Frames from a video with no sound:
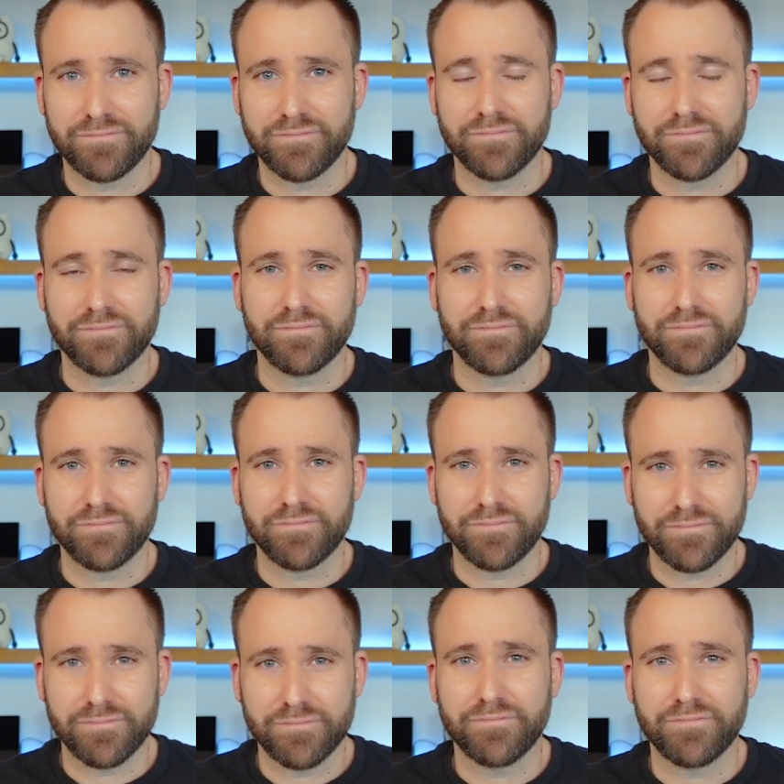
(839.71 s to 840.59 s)

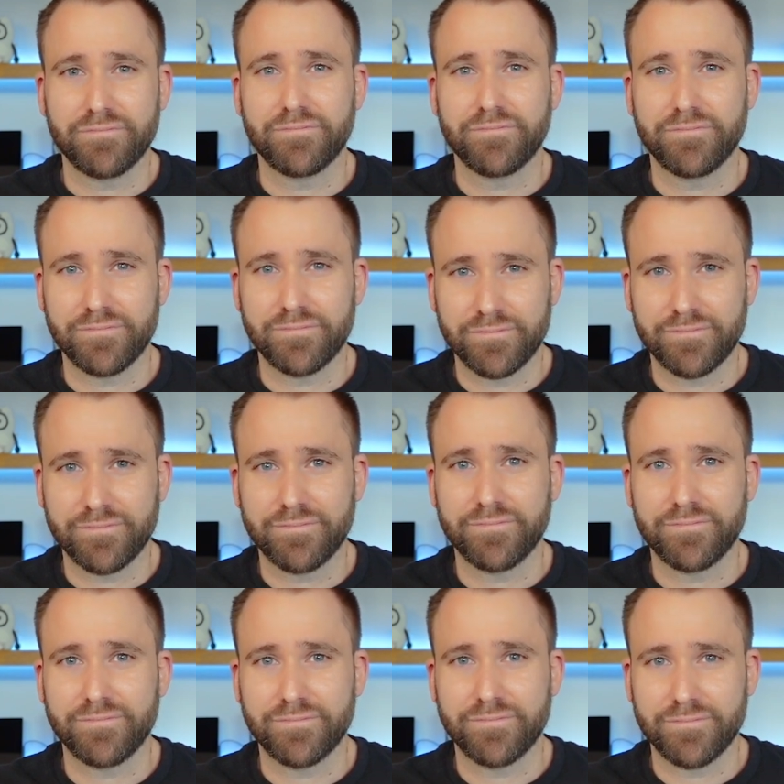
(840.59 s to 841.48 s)

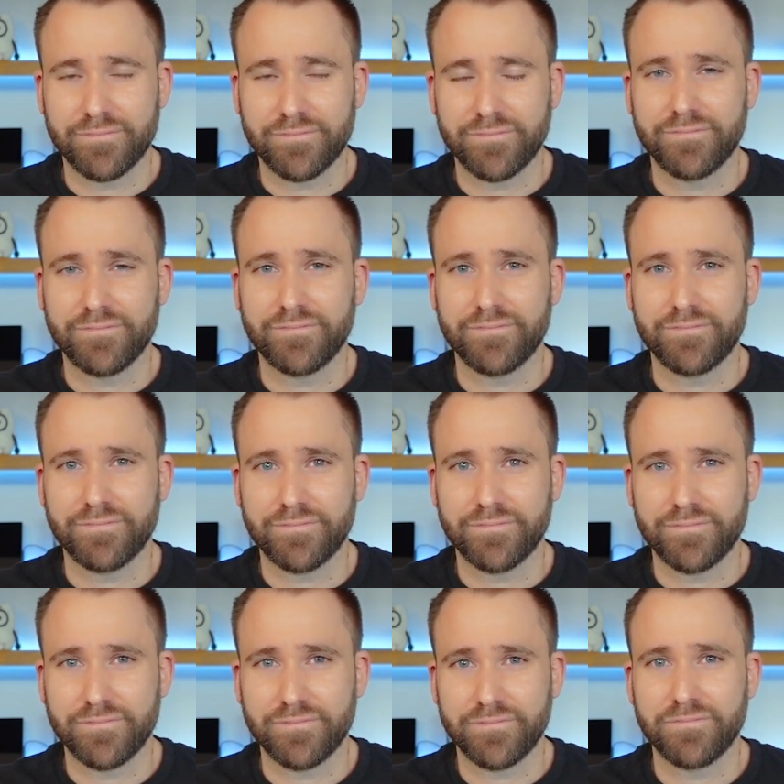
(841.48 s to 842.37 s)

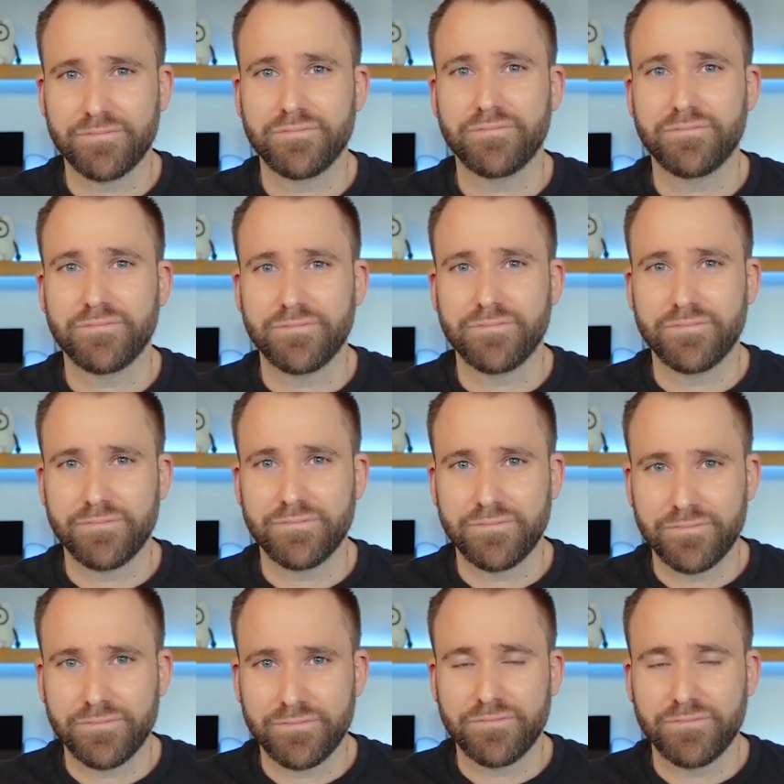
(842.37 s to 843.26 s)

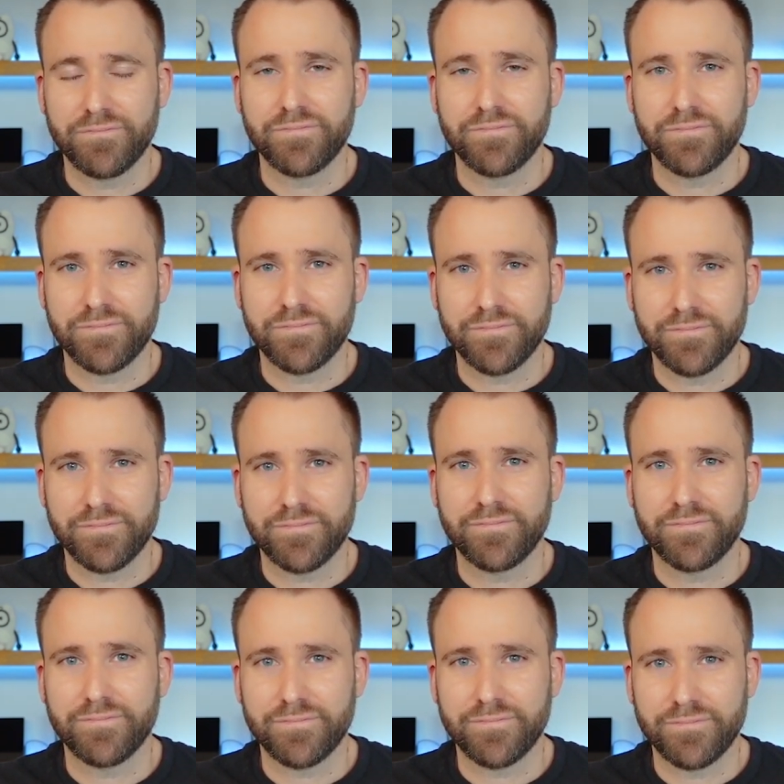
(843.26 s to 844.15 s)

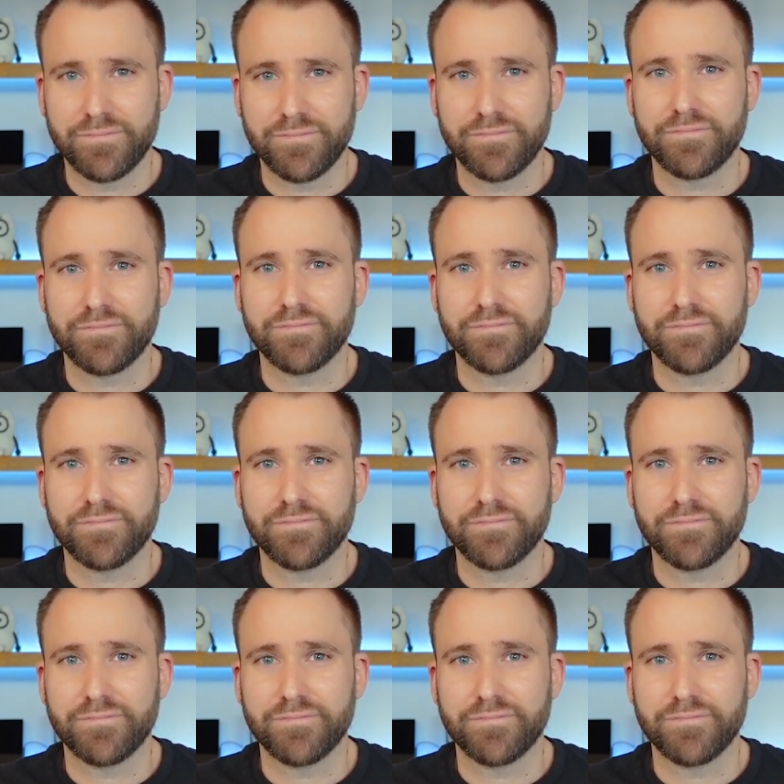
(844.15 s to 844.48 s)
[no speech]